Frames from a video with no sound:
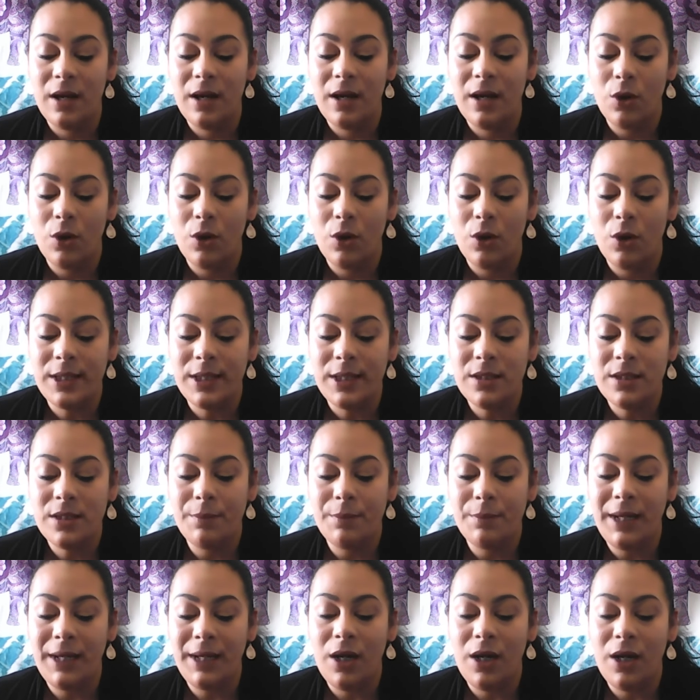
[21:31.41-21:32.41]
going to
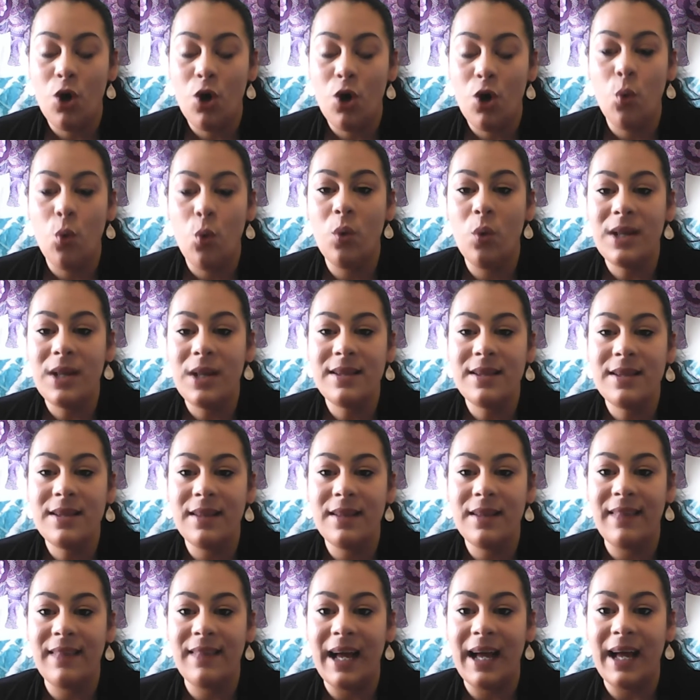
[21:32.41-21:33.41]
be what is
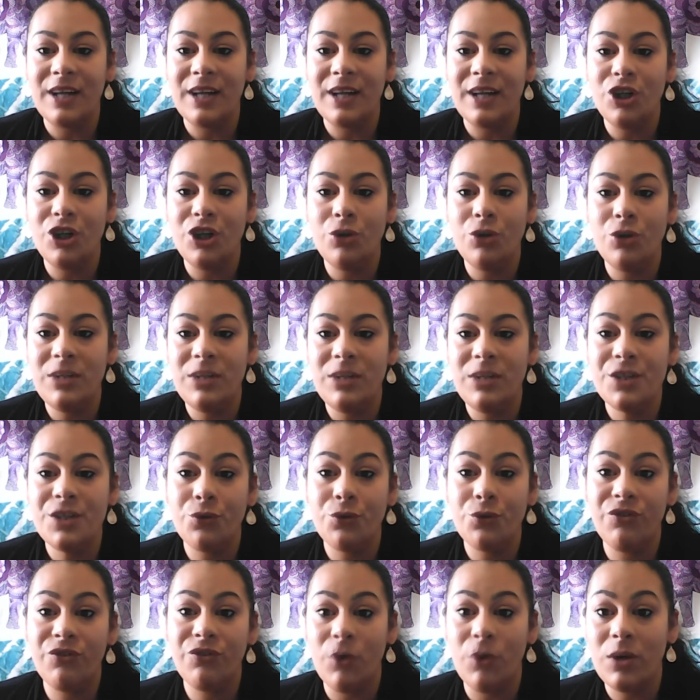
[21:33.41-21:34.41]
it that you need to
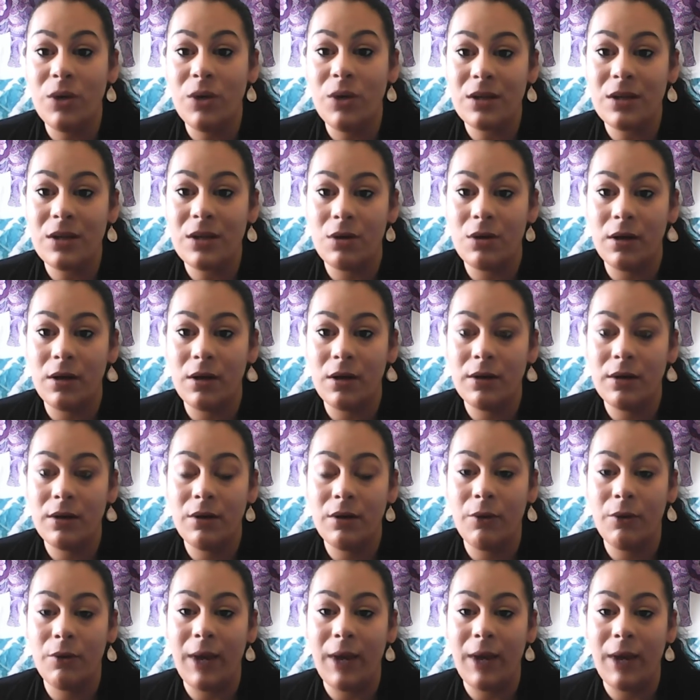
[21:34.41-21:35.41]
focus
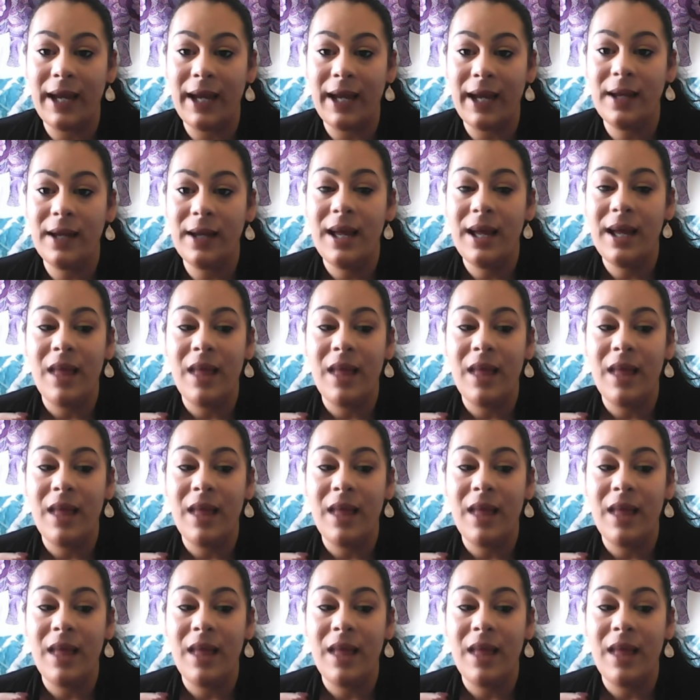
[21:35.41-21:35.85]
on, okay?